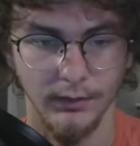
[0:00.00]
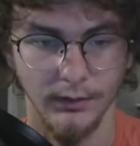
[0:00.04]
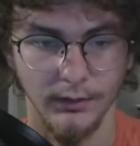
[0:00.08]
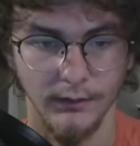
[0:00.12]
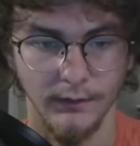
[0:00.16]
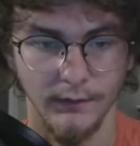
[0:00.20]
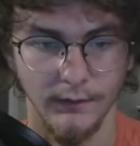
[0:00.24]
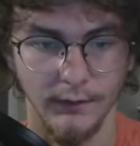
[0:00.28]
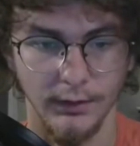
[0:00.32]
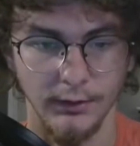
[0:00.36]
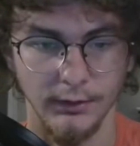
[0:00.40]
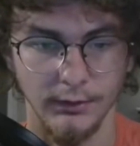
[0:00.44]

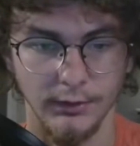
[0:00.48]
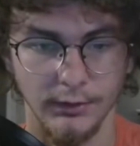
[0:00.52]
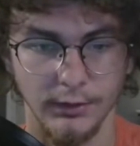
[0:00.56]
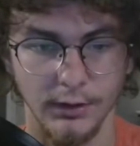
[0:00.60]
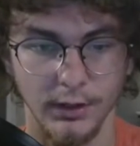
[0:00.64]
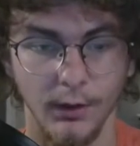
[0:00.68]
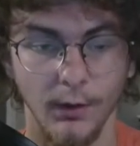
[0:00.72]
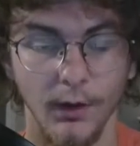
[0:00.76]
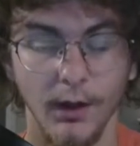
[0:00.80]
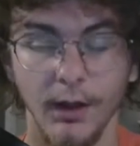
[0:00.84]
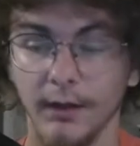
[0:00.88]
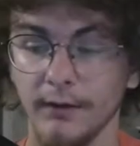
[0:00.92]
There you
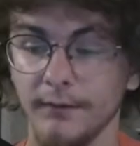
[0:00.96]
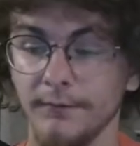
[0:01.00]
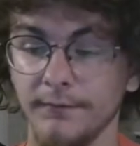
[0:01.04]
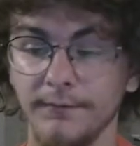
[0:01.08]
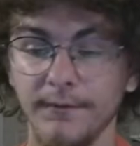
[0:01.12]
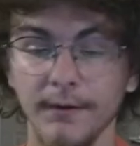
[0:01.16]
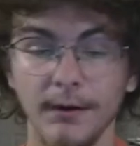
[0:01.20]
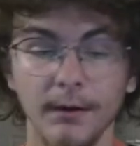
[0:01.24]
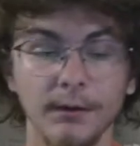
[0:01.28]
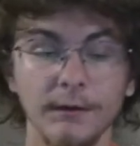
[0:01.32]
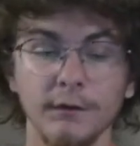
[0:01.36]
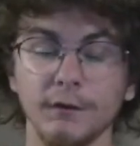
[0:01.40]
go.
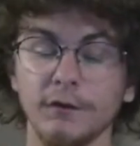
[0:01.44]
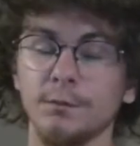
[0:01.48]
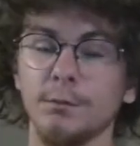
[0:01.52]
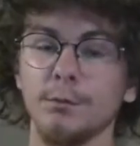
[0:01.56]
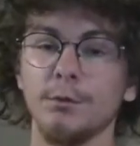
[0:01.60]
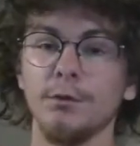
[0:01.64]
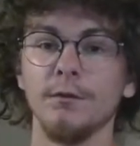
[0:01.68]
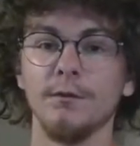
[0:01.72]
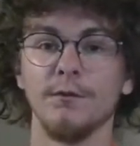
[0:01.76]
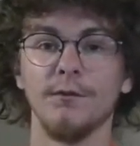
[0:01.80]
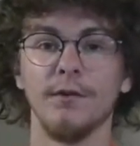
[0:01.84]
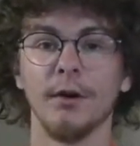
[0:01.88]
Very
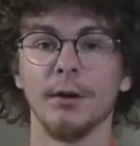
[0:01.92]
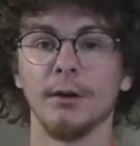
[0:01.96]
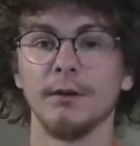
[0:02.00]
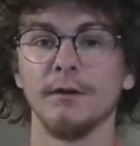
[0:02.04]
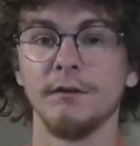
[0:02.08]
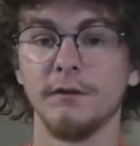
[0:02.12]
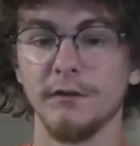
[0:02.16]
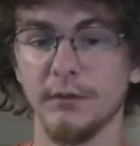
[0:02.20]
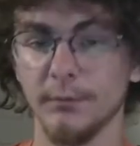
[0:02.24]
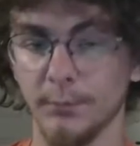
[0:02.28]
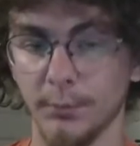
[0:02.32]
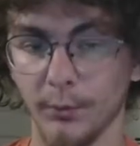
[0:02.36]
smooth, very
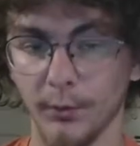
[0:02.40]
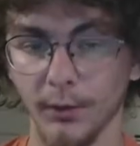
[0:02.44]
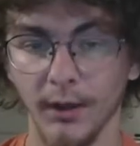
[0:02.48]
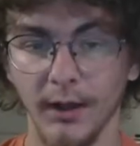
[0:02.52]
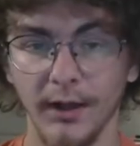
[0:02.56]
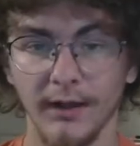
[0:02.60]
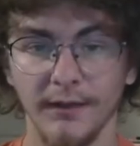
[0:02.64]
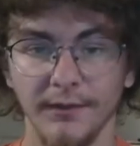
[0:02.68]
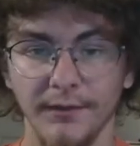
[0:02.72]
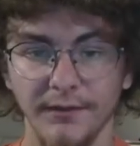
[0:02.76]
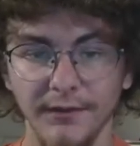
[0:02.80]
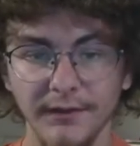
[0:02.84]
simple.
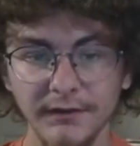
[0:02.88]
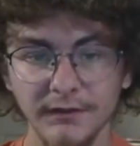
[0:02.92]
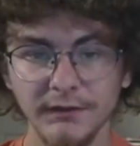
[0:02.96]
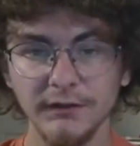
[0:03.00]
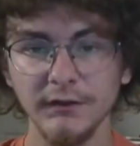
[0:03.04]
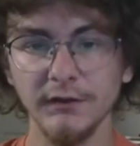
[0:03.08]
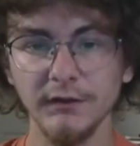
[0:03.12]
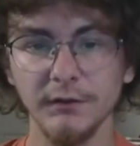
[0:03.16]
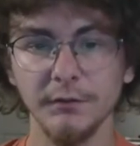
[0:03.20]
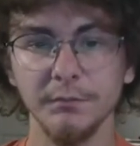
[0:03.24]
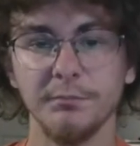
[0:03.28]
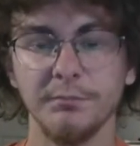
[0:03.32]
This
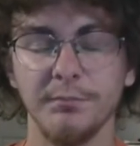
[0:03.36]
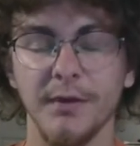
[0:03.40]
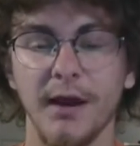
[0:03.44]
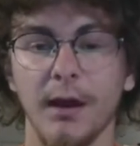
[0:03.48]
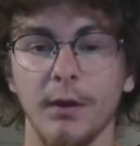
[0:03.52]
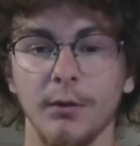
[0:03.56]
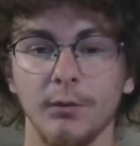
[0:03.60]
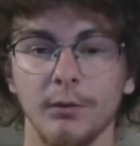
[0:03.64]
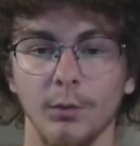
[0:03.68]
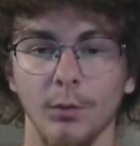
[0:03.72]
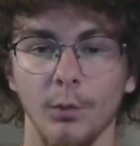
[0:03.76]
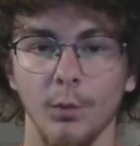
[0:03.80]
is
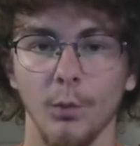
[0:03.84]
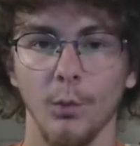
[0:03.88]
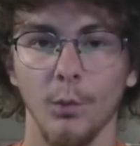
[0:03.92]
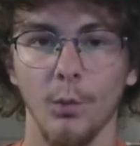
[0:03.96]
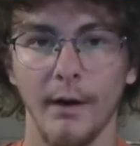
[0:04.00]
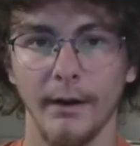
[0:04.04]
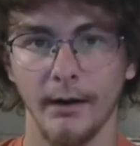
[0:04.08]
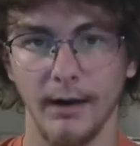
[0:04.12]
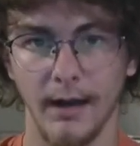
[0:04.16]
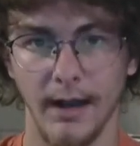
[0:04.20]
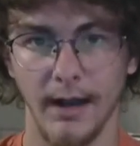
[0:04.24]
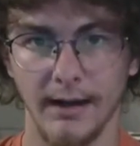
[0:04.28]
about
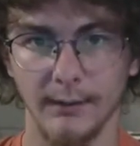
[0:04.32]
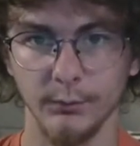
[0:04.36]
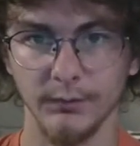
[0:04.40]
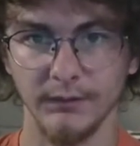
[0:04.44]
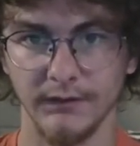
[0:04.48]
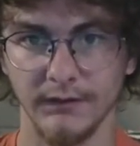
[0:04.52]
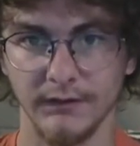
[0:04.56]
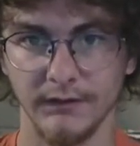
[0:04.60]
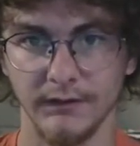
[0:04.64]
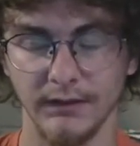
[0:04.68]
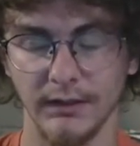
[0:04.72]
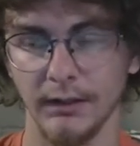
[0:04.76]
where I would
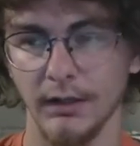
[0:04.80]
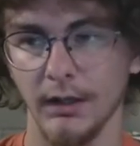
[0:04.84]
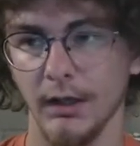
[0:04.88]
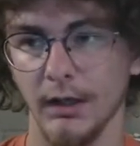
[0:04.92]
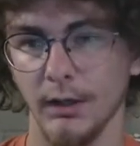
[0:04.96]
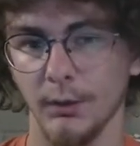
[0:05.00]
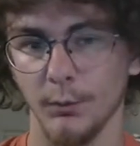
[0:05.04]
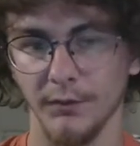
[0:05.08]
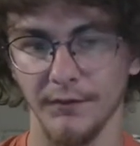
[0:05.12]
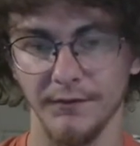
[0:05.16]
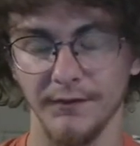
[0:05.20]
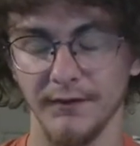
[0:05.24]
sit
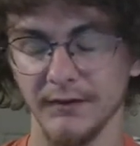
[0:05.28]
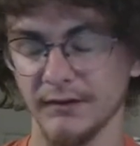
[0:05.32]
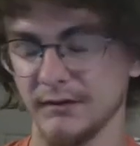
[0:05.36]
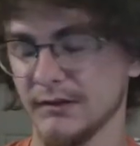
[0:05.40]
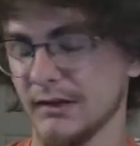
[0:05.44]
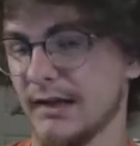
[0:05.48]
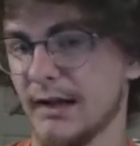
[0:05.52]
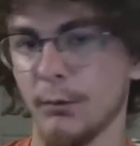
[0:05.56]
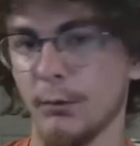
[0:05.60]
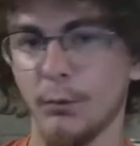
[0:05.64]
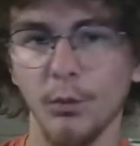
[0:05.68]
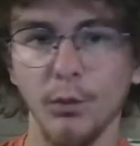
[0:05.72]
with this,
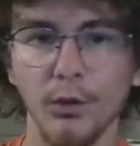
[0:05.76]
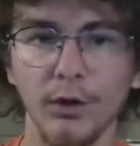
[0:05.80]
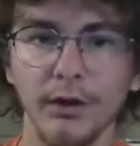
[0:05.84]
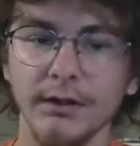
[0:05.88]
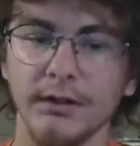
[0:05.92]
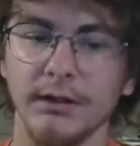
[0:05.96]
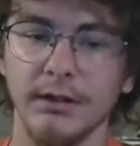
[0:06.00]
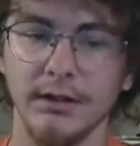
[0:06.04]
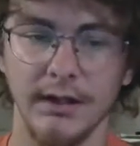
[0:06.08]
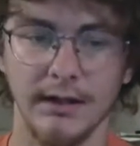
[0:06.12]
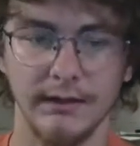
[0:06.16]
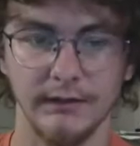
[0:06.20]
and I
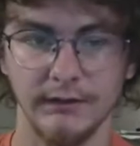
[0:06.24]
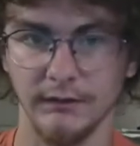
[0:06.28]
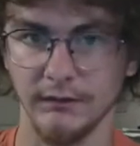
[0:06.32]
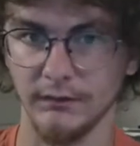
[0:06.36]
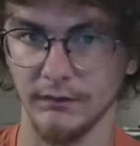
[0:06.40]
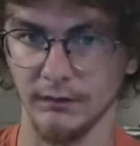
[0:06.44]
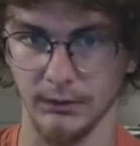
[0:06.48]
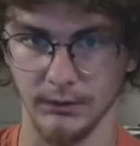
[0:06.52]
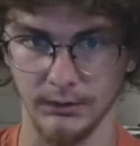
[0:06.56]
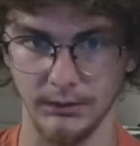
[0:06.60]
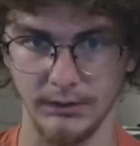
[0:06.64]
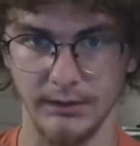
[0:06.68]
wouldn't
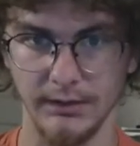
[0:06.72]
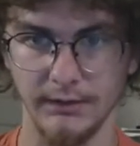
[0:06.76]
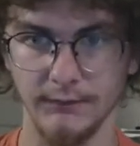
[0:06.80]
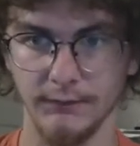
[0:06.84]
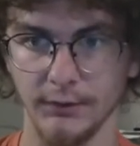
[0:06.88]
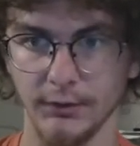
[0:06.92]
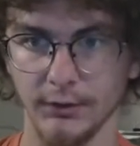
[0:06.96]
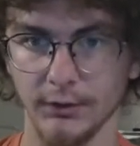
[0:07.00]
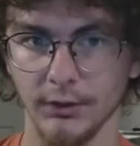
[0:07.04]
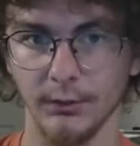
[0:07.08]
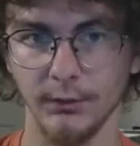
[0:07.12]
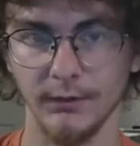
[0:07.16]
necessarily
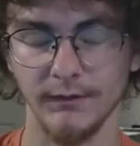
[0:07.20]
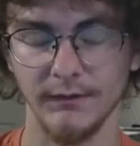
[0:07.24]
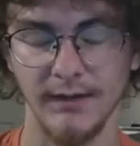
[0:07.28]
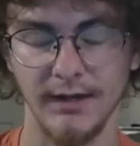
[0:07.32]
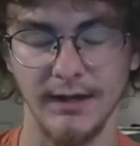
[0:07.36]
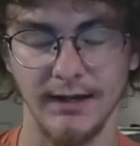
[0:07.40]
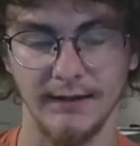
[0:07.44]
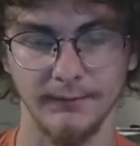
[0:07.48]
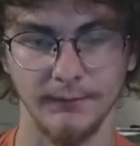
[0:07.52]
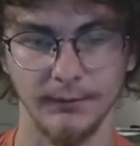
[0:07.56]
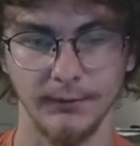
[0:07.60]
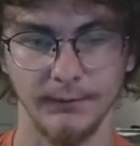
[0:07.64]
even go into
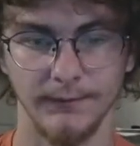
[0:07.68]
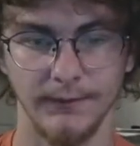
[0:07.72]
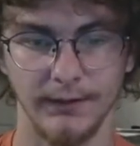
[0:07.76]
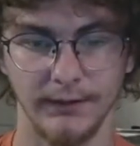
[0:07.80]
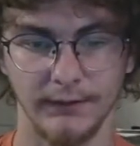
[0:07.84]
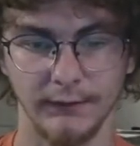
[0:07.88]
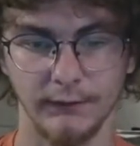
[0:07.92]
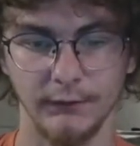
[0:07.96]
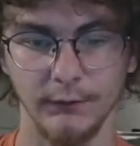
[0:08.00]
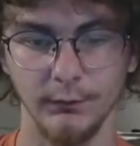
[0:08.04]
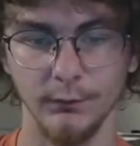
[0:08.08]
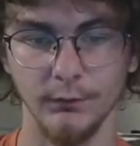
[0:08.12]
After
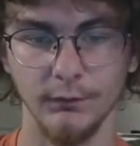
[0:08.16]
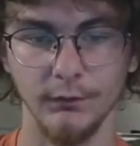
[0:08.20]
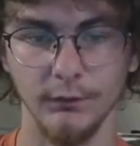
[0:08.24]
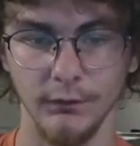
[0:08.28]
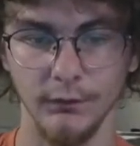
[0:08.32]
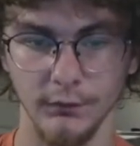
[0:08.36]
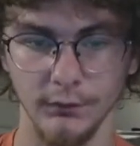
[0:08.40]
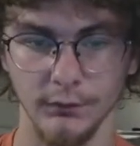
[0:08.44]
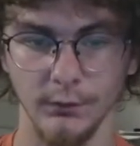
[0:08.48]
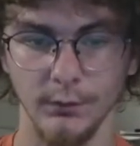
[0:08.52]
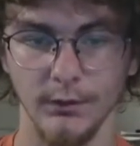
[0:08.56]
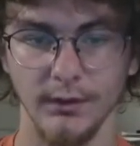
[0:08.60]
Effects to
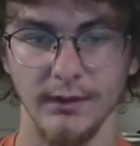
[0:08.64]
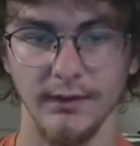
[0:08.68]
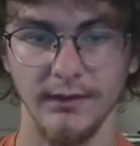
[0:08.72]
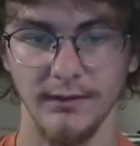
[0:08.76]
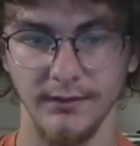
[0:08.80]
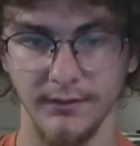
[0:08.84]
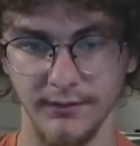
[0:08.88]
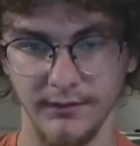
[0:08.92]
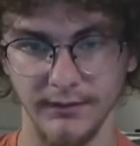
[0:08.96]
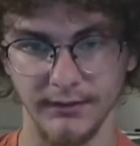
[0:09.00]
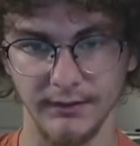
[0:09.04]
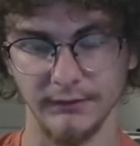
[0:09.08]
do
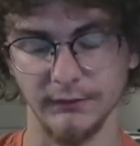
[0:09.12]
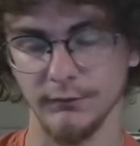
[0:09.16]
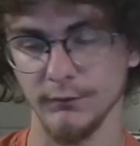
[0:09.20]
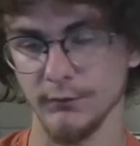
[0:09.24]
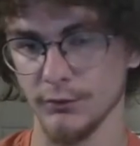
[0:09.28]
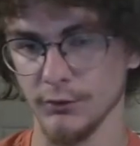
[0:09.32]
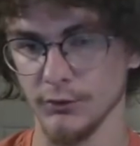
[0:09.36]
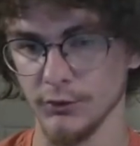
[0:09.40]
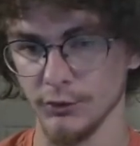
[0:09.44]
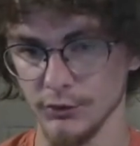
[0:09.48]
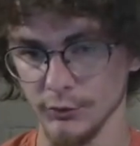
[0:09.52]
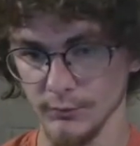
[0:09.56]
this. You
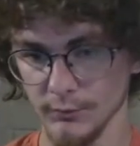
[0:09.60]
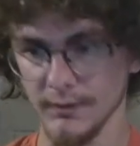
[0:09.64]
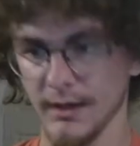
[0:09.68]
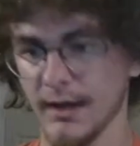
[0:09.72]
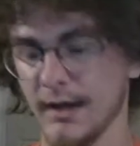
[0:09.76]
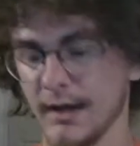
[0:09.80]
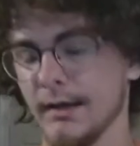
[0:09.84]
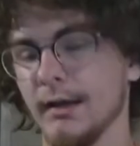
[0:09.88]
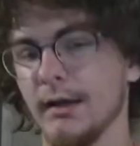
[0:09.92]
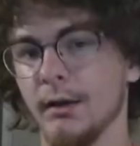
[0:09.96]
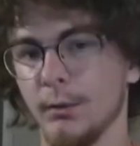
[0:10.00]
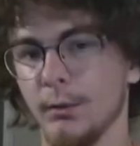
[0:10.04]
can do
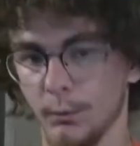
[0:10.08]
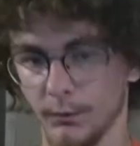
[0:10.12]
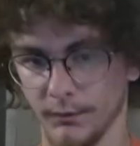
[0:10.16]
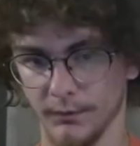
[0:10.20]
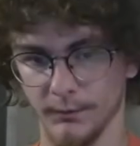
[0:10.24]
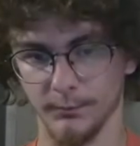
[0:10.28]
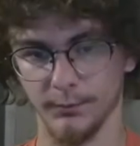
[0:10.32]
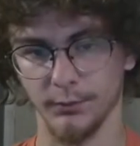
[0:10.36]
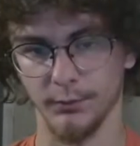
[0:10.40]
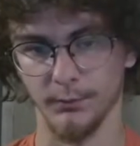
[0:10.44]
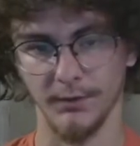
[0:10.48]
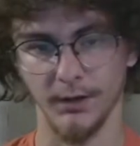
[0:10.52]
that within
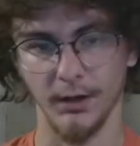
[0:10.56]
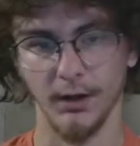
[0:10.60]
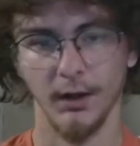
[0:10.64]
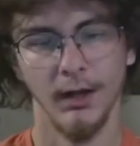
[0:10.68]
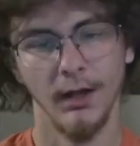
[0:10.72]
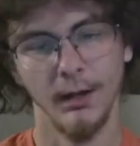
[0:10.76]
Premiere.